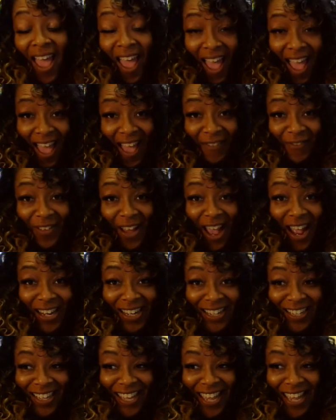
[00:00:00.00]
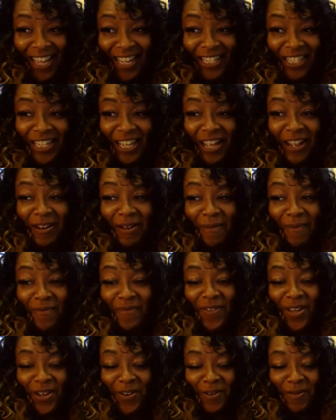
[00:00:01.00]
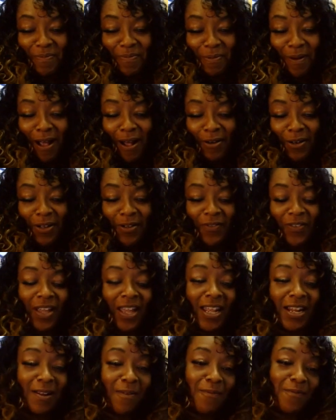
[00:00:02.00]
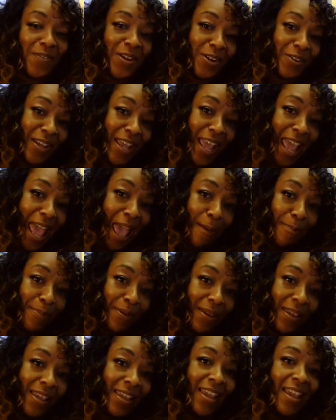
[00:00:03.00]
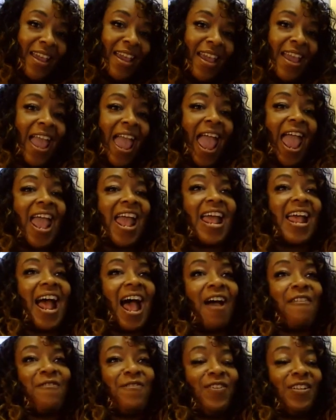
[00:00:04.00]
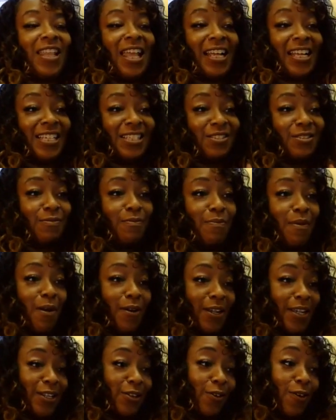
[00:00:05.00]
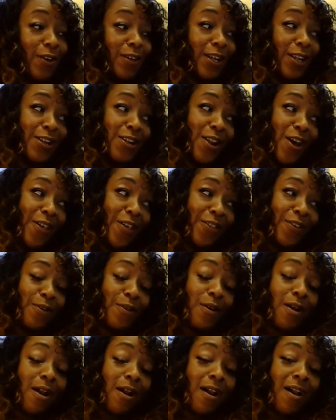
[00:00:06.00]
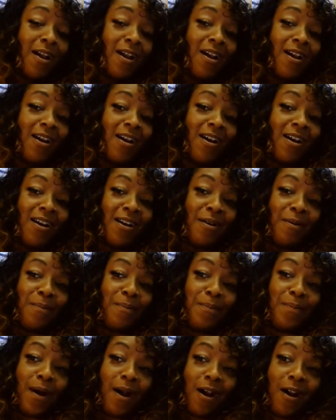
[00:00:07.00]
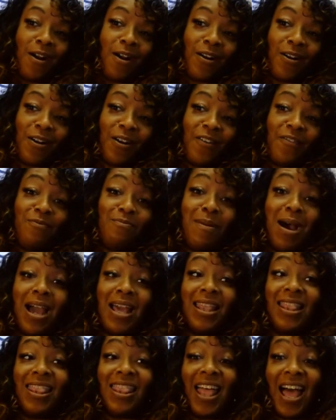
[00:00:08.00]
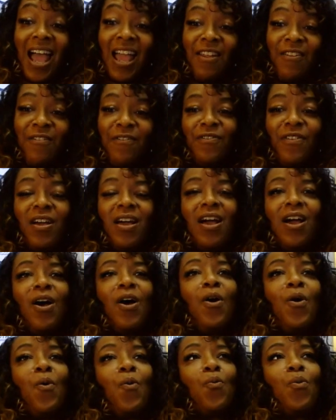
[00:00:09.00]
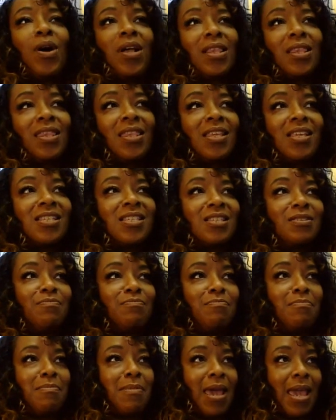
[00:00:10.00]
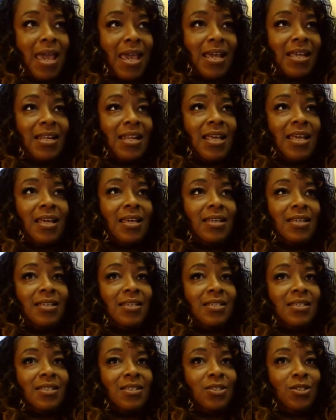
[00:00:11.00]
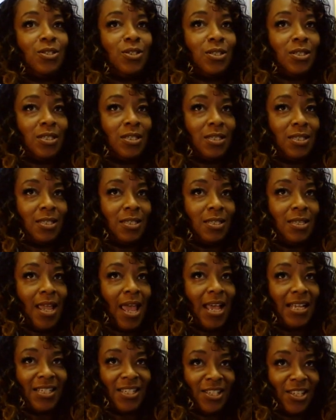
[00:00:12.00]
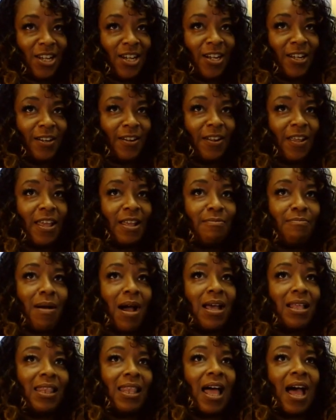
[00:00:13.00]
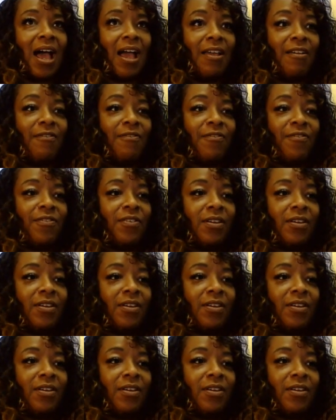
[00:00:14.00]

I've gotten engaged and I'm very proud of it and I'm very happy. And I feel like it's embarking on another part of my life. What this man has done in my life,